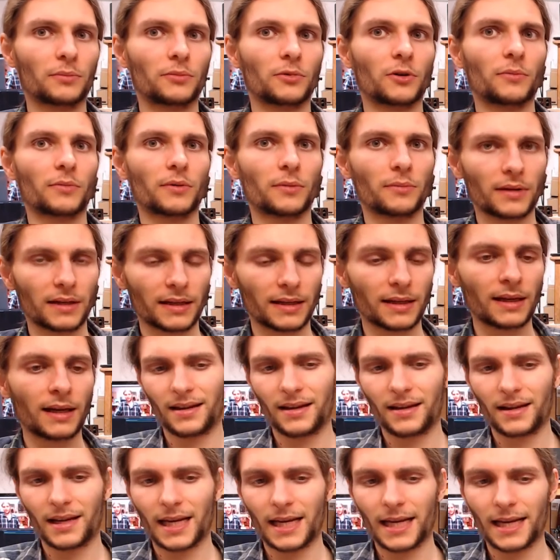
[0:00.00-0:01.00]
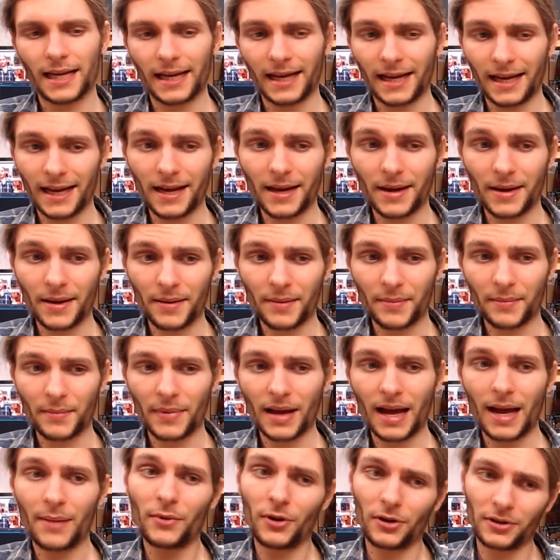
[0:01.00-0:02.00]
probably.
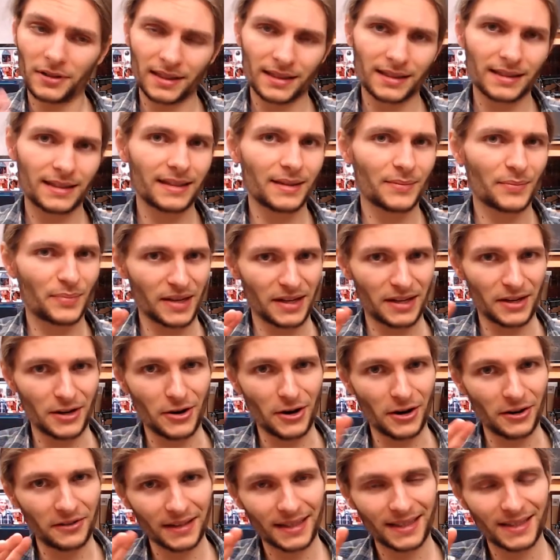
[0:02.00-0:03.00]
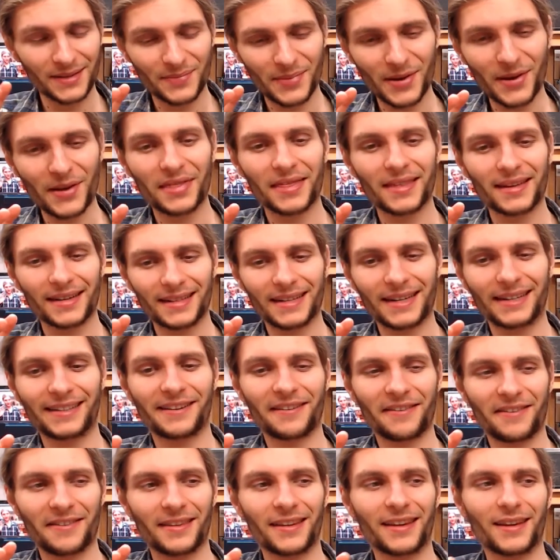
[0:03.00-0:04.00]
I'm honestly a bit nervous about the
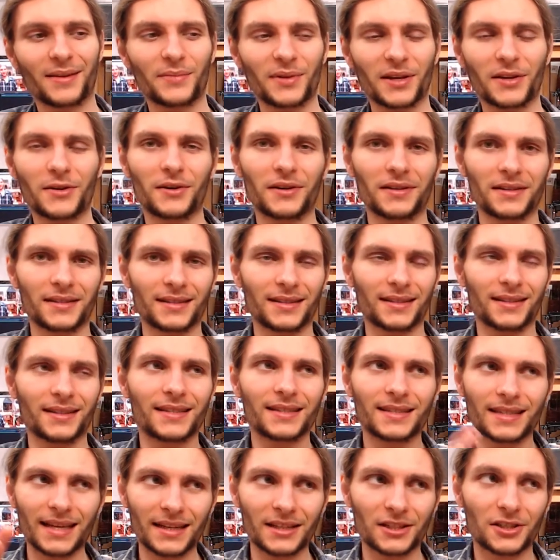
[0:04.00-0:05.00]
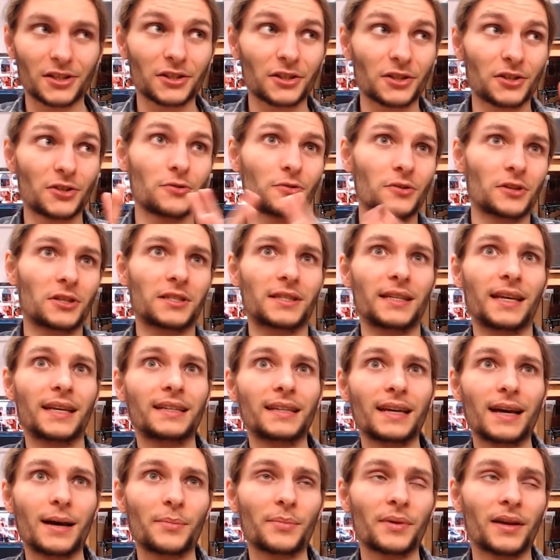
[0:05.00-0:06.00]
entire thing because it's such a huge
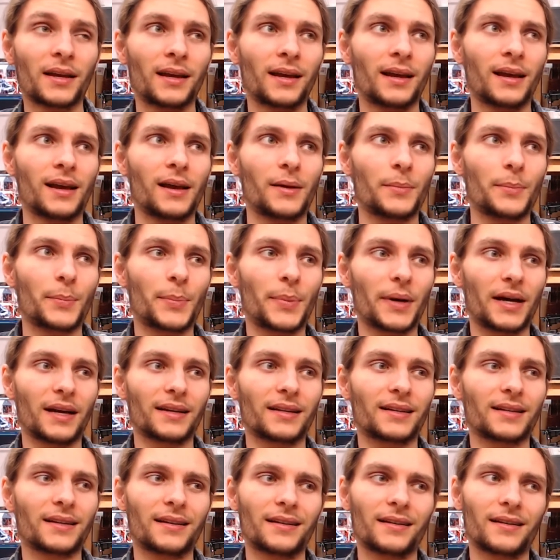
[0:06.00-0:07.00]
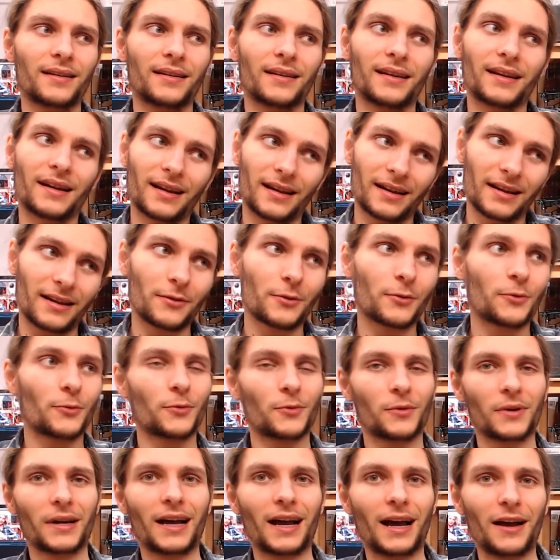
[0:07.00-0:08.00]
setup, but
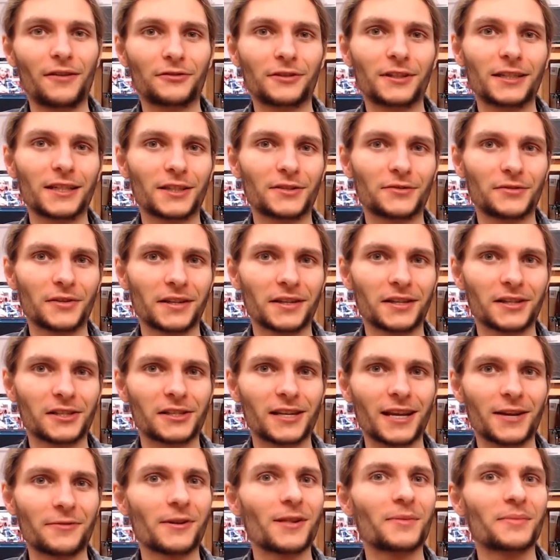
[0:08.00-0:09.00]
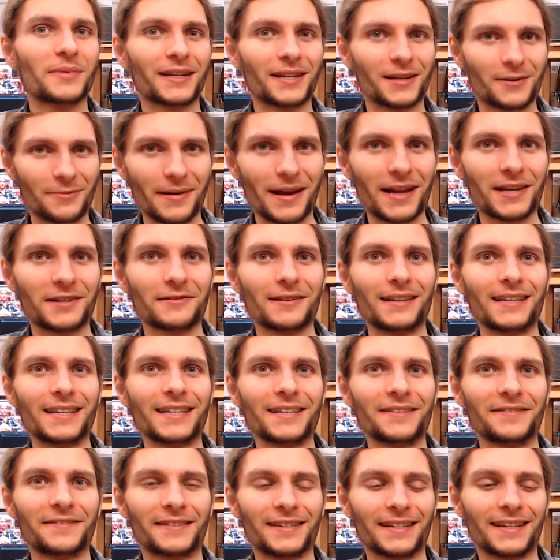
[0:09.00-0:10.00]
after it's finished, I will be quite
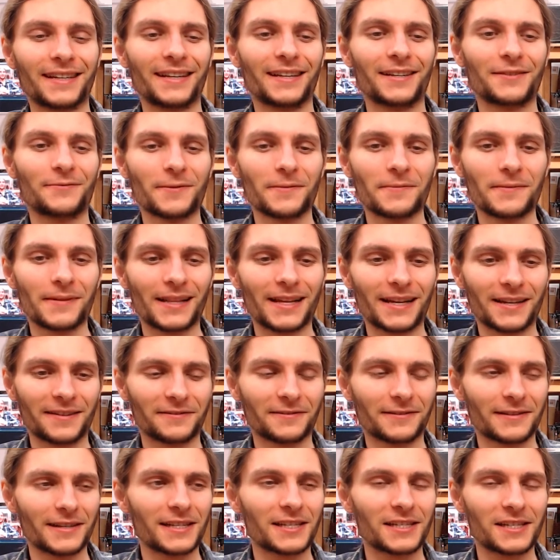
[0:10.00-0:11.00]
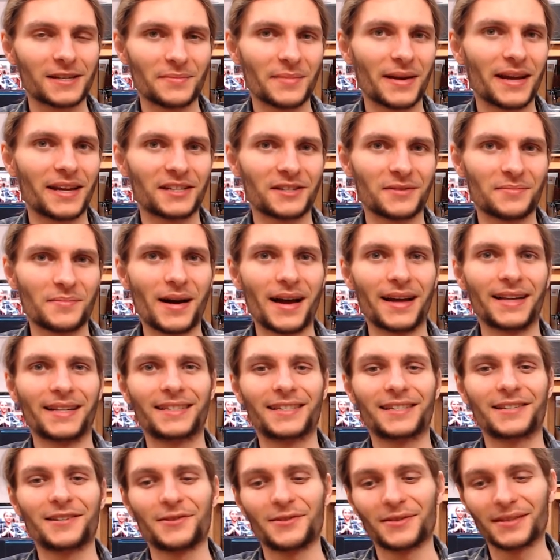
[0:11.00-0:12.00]
relieved and we will have reached a major
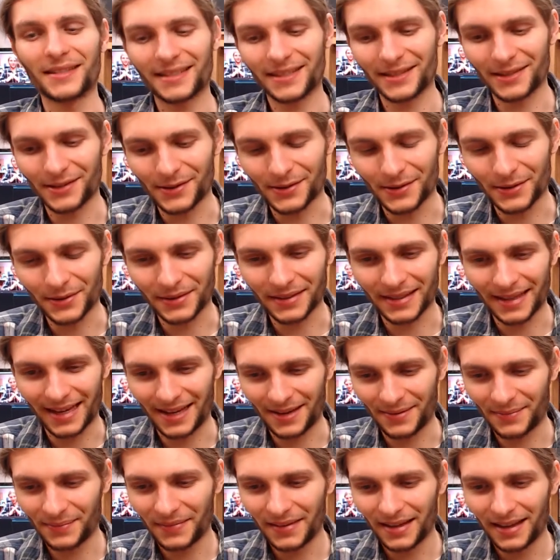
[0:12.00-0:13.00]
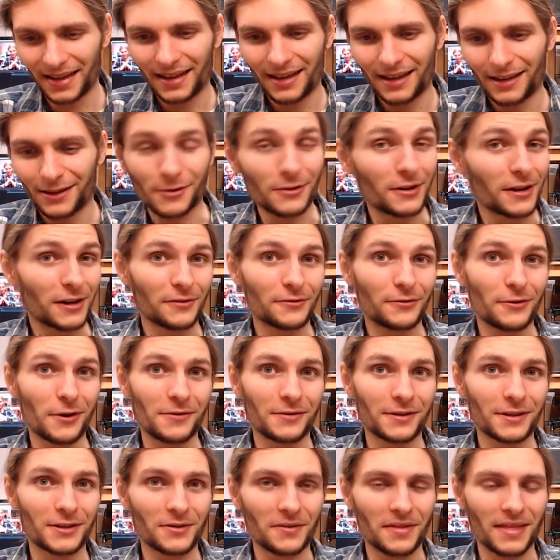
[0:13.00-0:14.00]
milestone, so yeah, looking
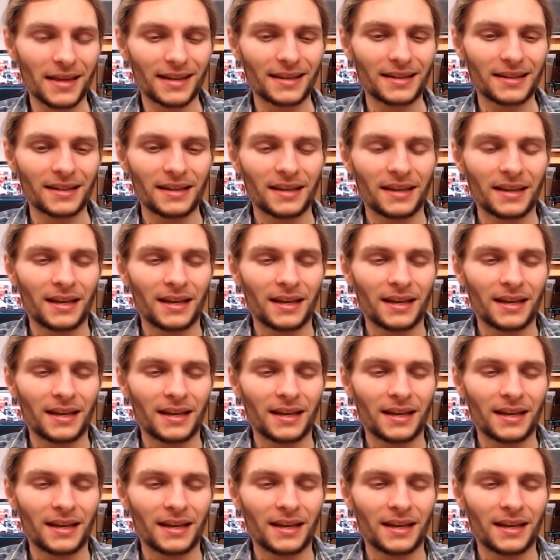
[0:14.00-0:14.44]
forward to that.